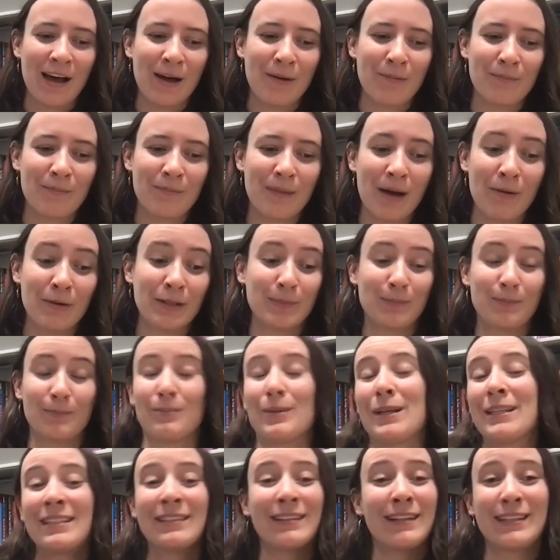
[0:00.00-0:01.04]
I was
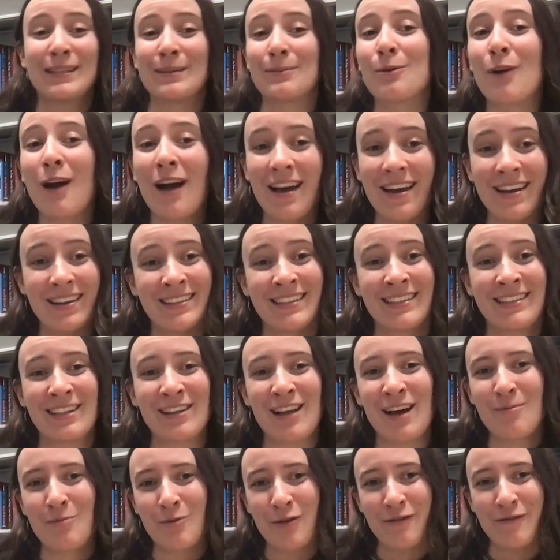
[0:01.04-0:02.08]
pleasantly surprised.
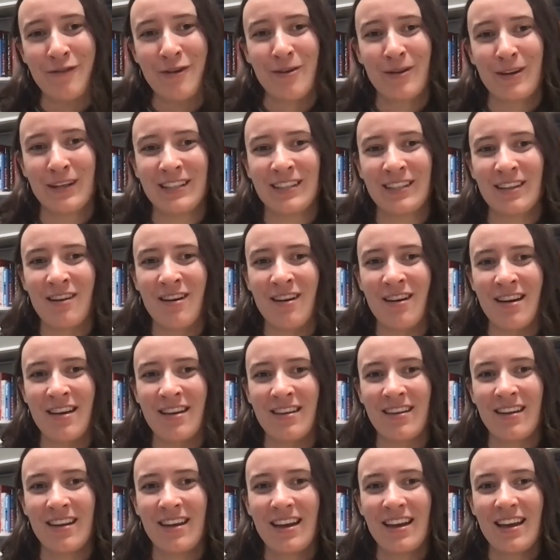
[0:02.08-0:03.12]
It's a lot more focused
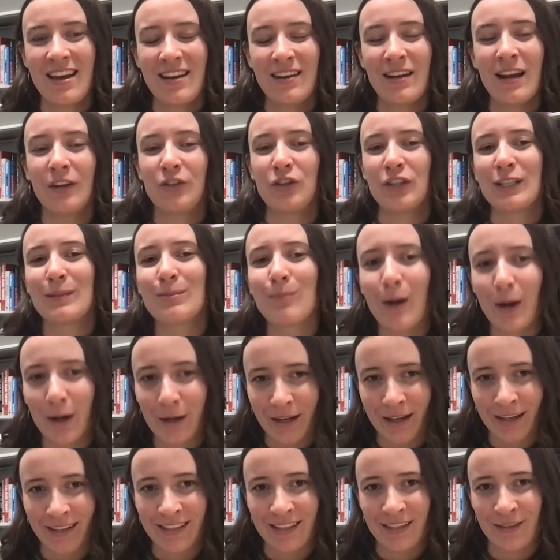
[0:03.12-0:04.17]
on not just
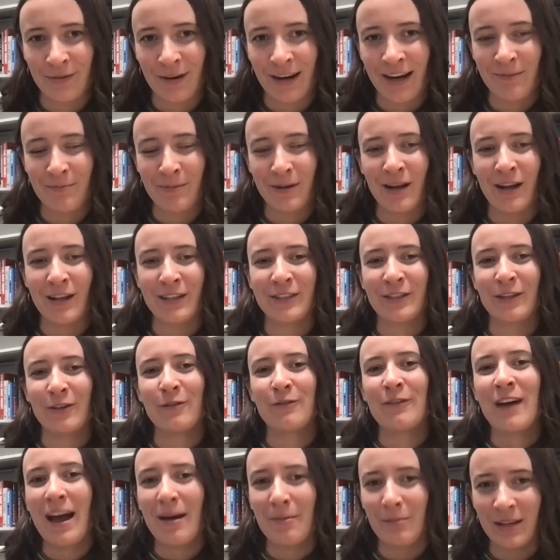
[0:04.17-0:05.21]
markets, right, but
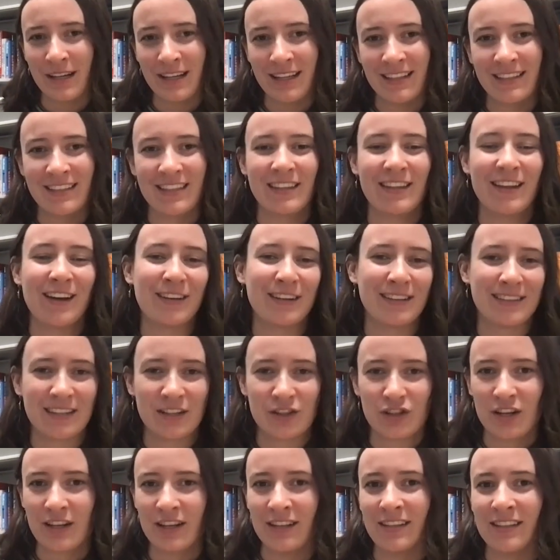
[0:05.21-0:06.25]
also families and their
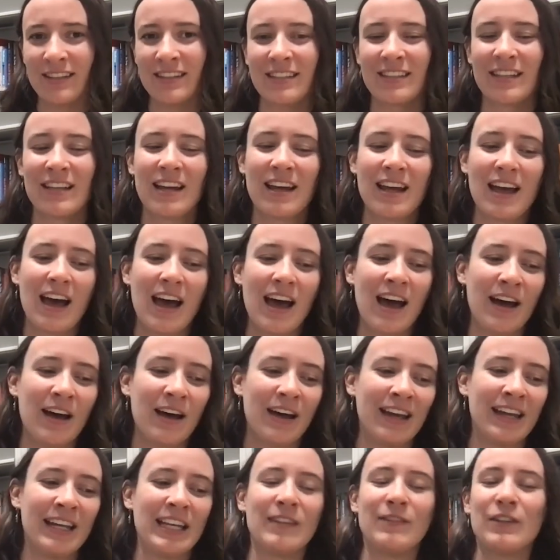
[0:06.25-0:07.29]
decisions,
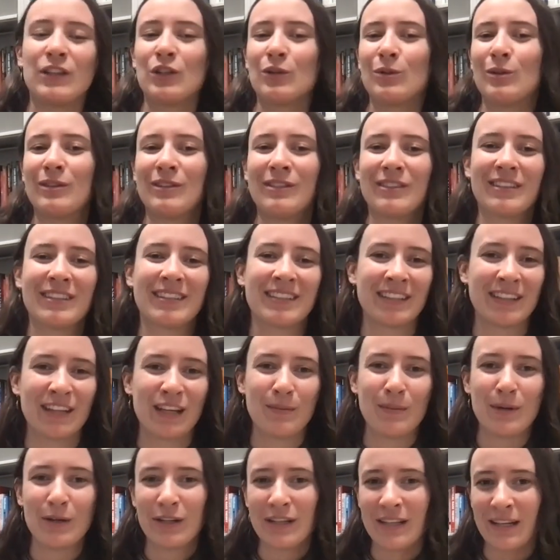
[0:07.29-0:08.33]
individuals
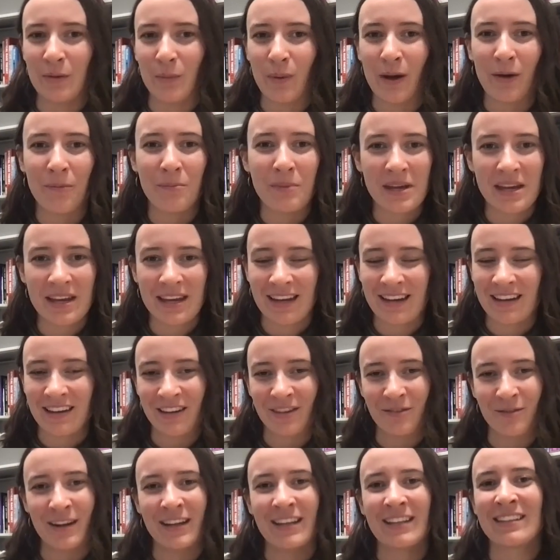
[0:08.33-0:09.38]
and community
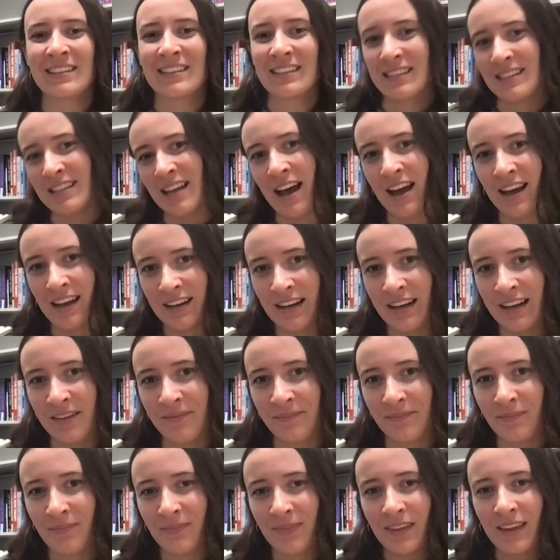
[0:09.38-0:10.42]
well-being, right, in
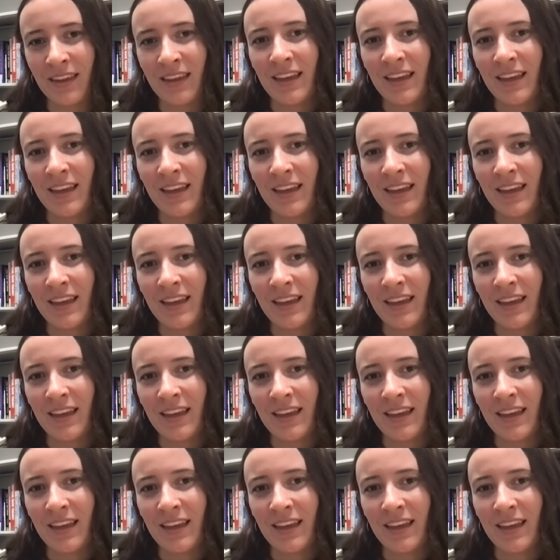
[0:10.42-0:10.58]
society.